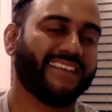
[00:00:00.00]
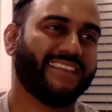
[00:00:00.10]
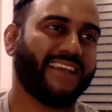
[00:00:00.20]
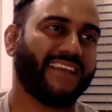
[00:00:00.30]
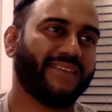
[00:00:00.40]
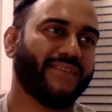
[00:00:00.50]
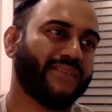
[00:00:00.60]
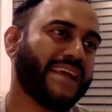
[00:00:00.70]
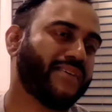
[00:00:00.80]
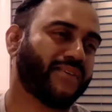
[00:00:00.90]
that, you know,
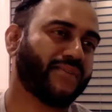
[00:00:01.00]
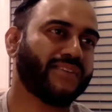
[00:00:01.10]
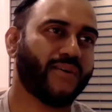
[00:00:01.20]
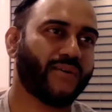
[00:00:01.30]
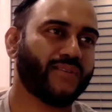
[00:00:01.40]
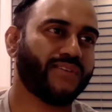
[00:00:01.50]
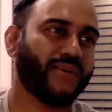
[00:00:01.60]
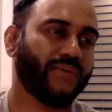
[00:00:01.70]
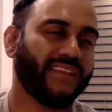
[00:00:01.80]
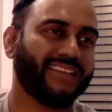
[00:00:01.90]
now you're going toe to
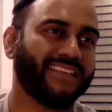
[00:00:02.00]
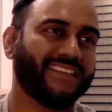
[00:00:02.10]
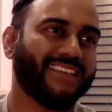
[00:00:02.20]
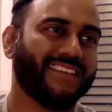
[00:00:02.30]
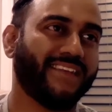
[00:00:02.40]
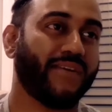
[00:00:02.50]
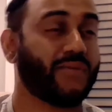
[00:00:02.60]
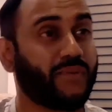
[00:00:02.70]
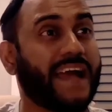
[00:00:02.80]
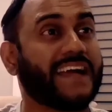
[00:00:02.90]
toe with, you know,
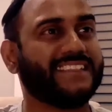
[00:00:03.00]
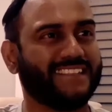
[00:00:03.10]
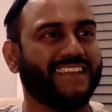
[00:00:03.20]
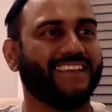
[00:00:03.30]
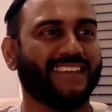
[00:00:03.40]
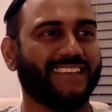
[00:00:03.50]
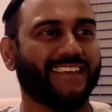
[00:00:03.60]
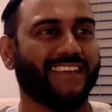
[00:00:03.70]
you're practicing,